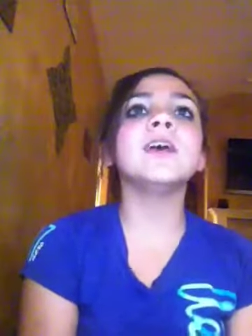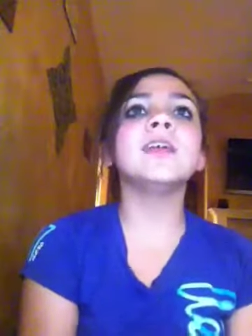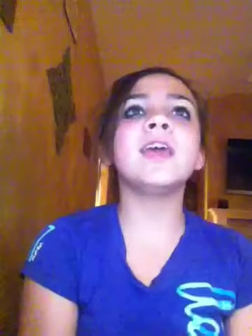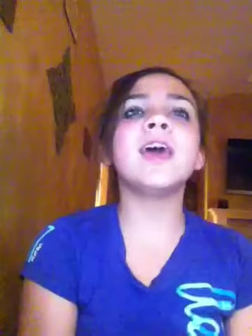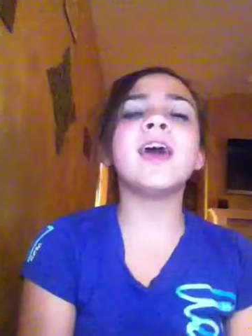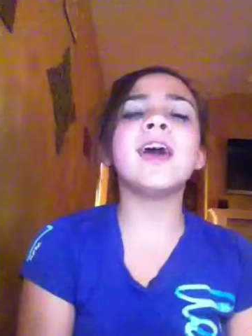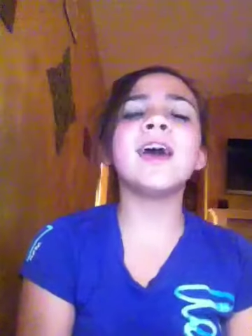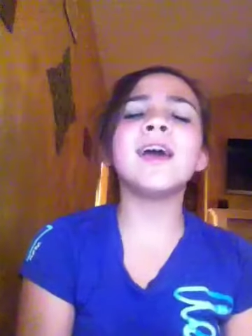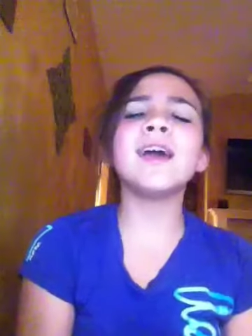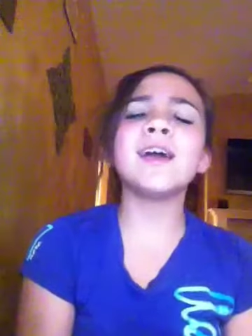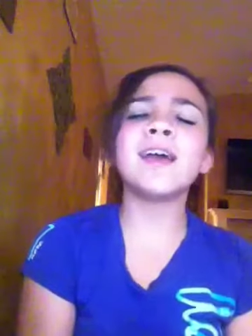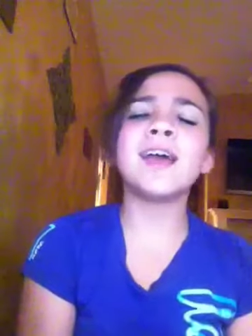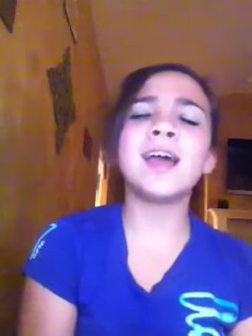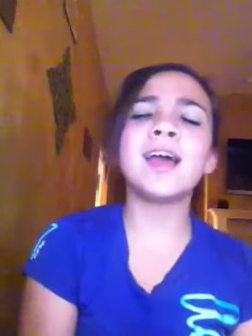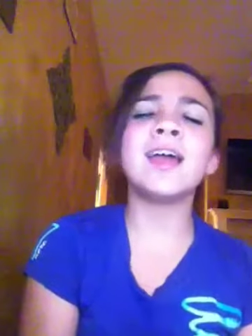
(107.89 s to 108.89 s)
Yeah,
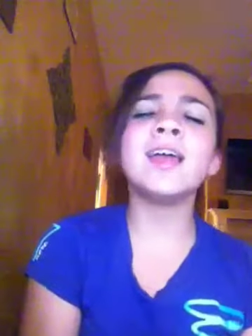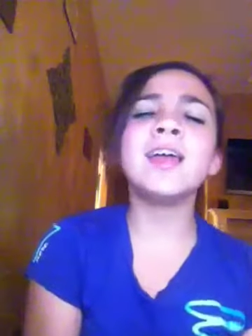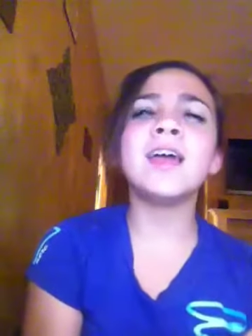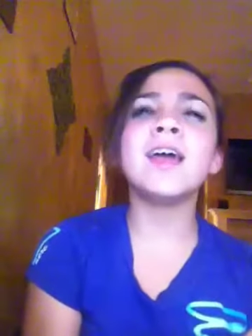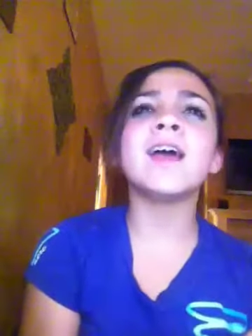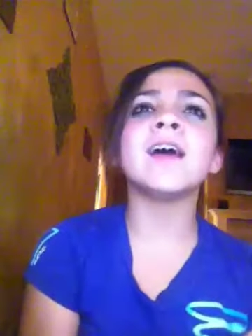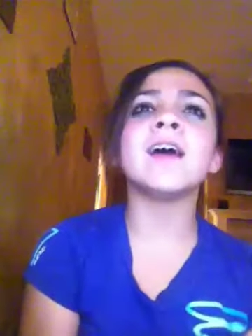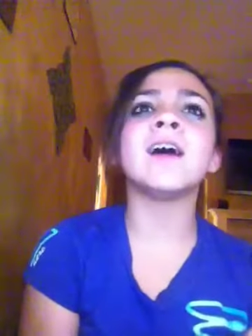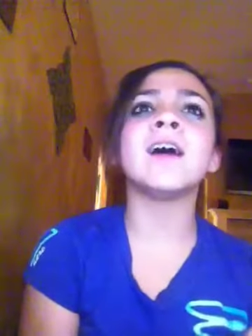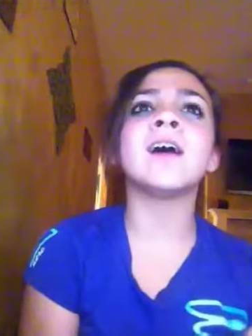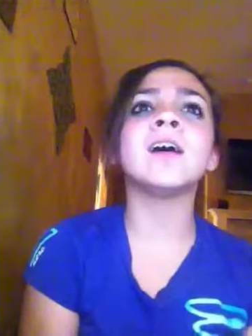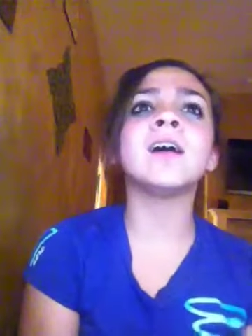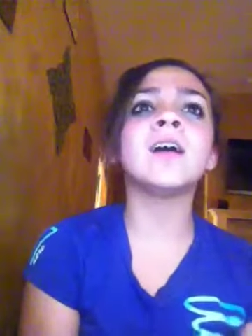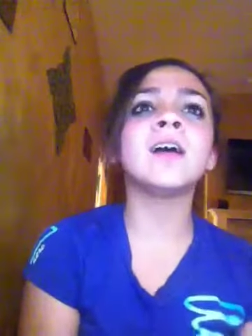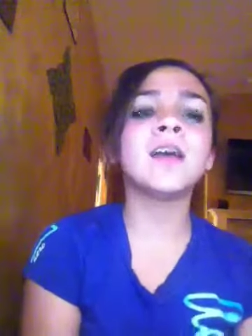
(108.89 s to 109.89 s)
hey, yeah.
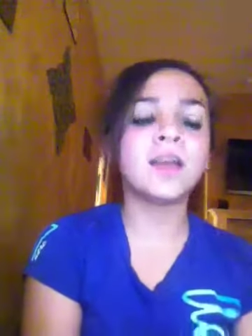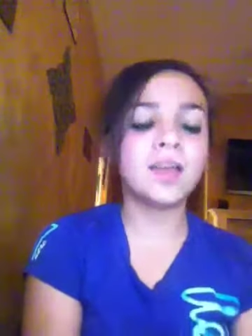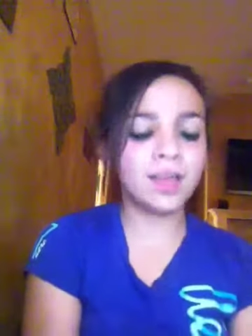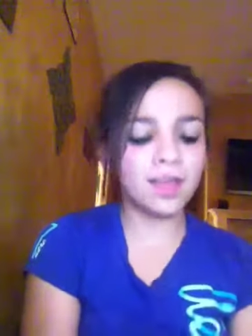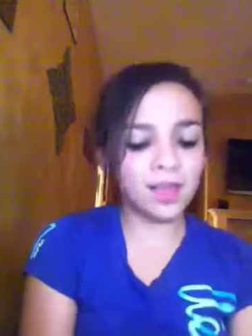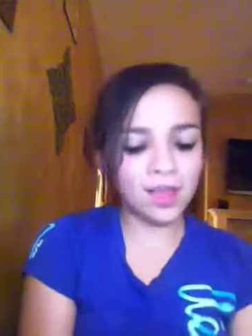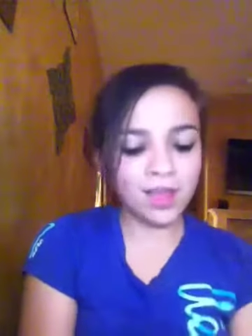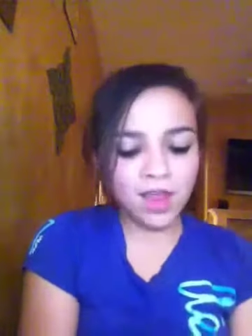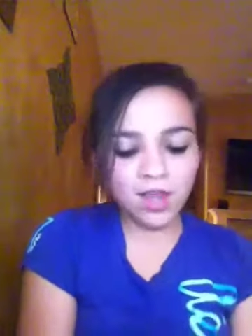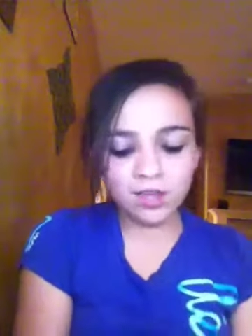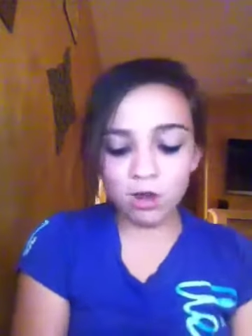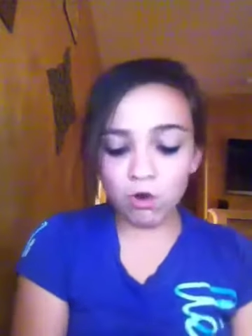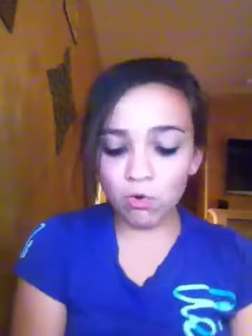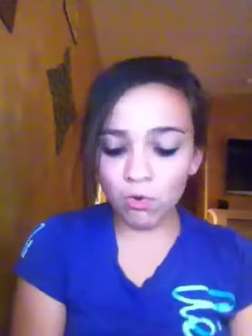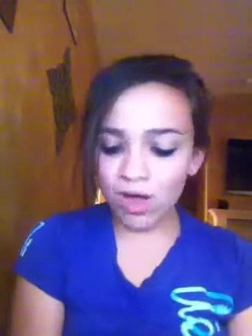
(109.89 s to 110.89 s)

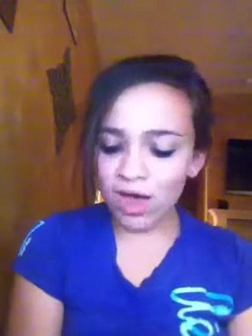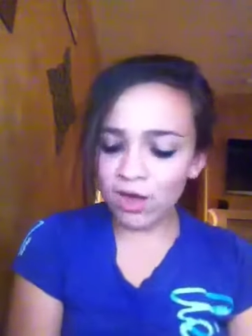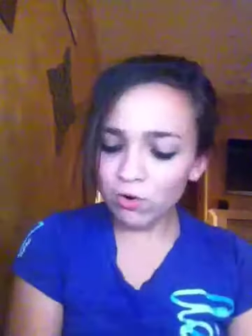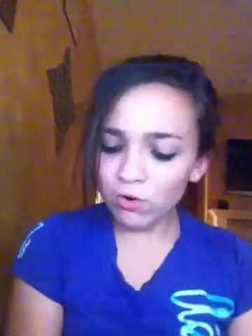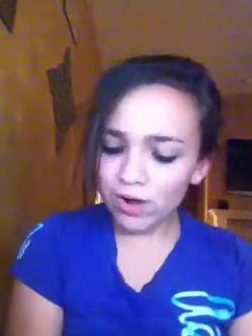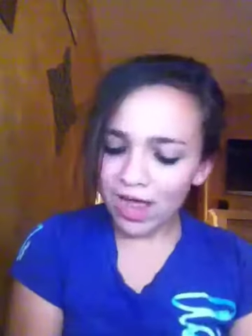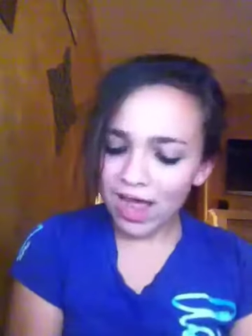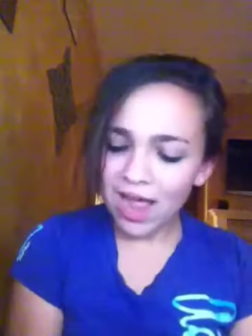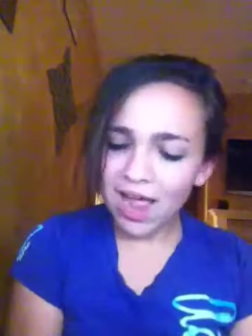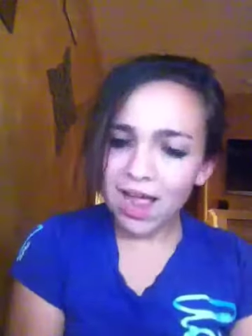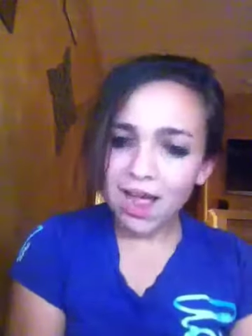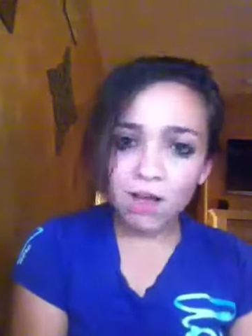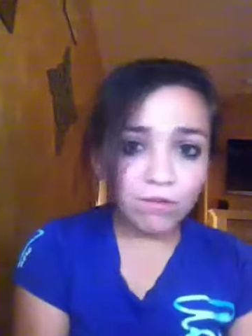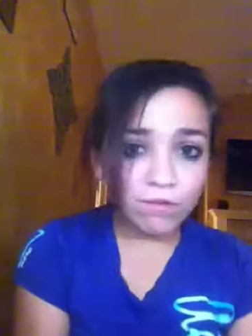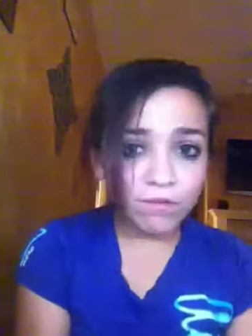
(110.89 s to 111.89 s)
No, I don't
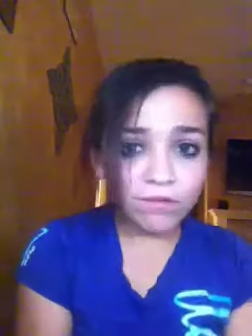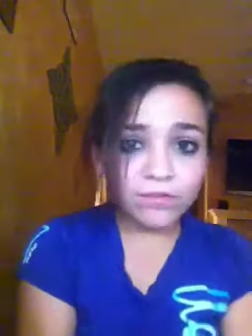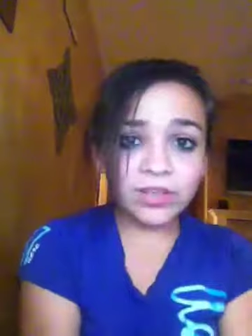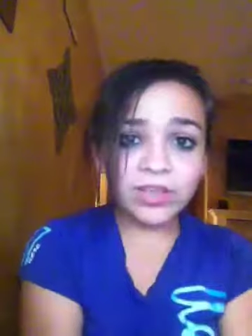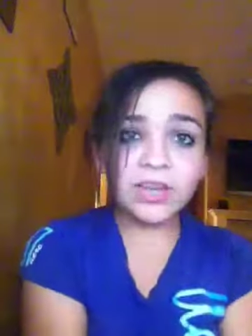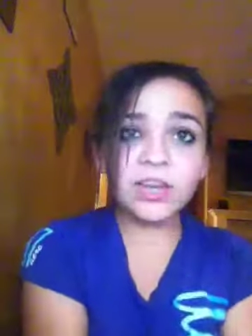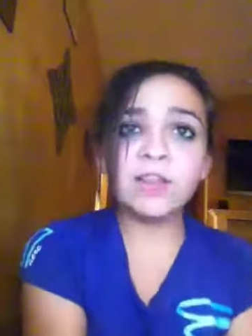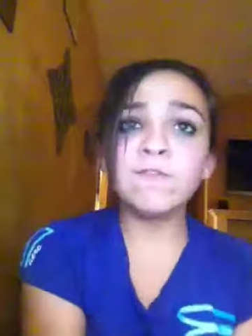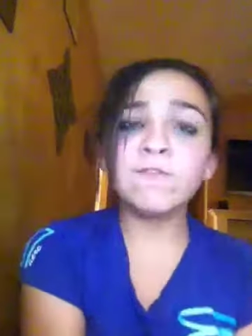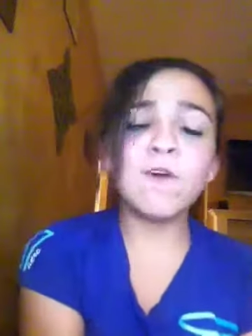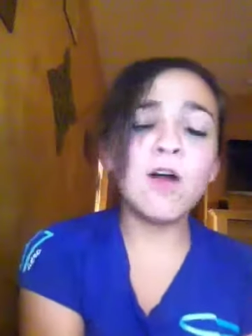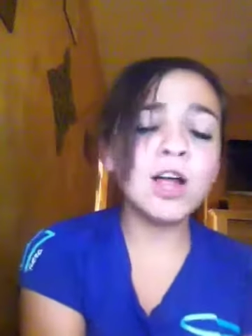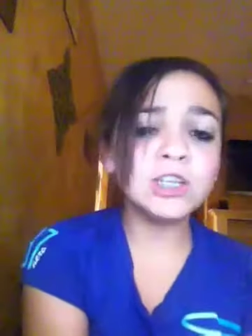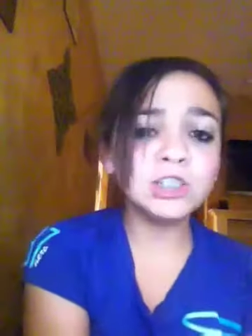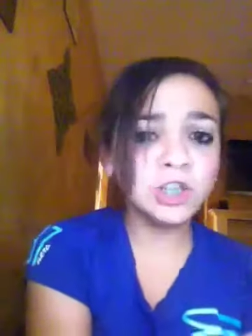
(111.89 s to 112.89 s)
have any
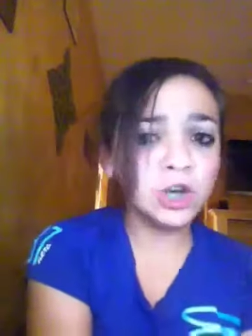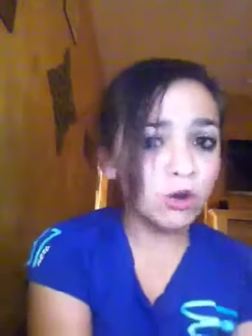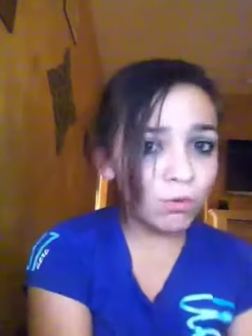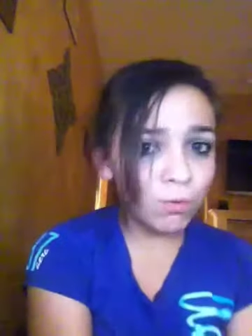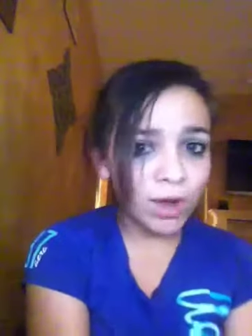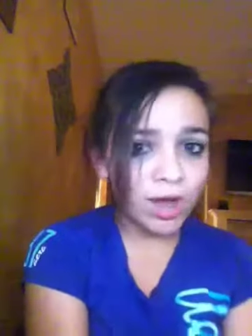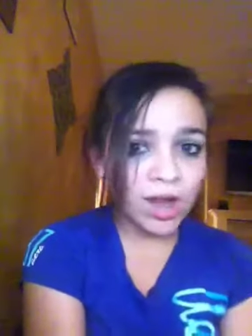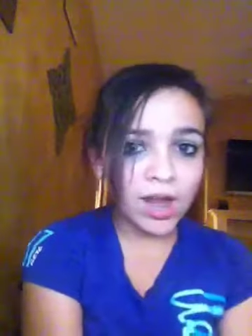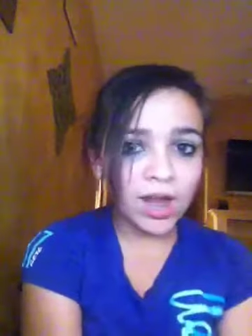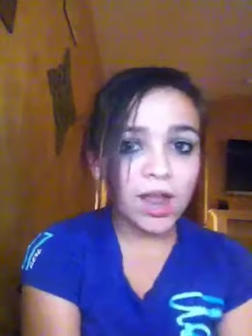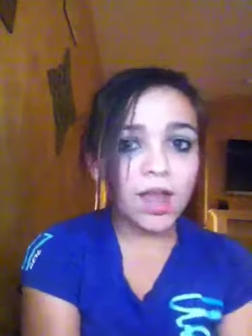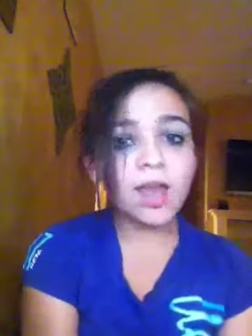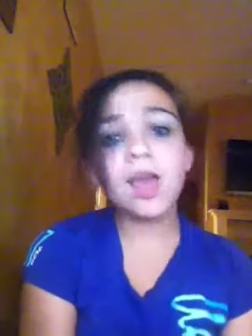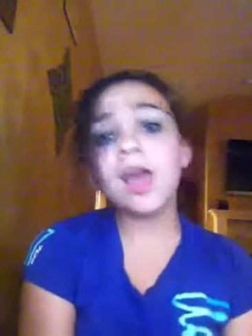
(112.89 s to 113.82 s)
first degree,